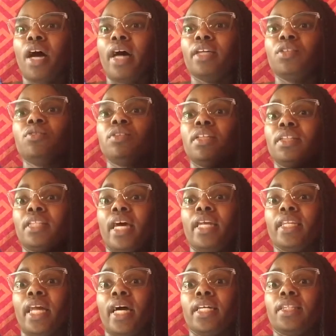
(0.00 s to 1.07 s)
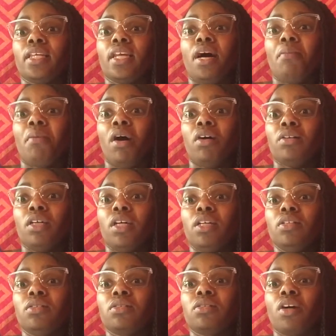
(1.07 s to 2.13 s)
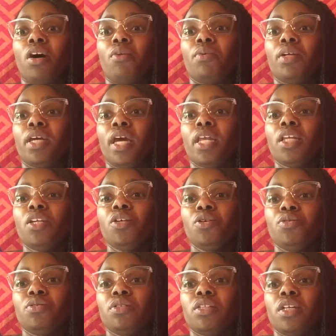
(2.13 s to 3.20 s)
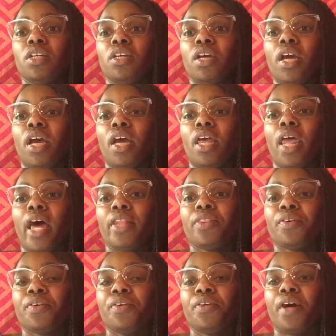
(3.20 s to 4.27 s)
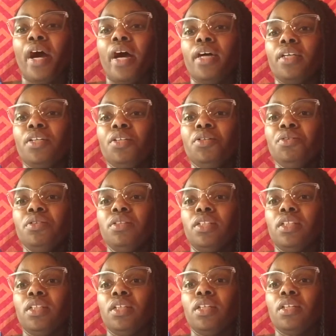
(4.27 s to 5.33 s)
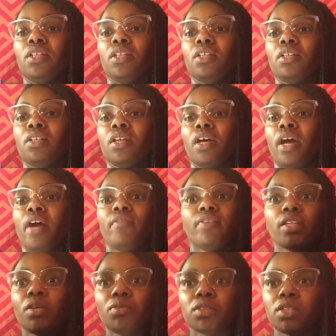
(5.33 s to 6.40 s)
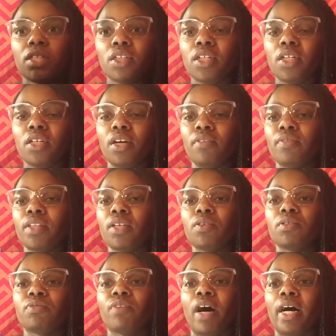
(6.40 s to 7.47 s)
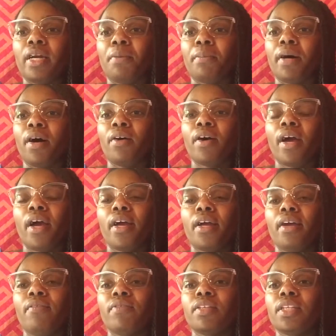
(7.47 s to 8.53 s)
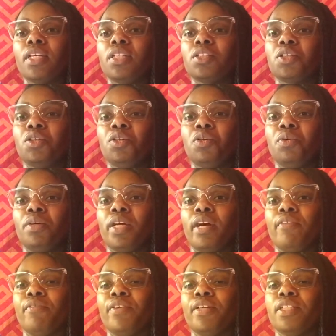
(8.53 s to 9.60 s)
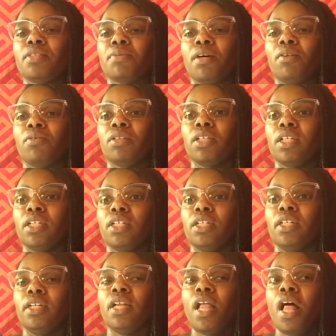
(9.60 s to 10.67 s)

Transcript: I used it that night that I bought it. So I went ahead and used it, and after I used it, everything was good. Everything was fine. I'm like, okay, everything's cool, whatever. It smelled really good.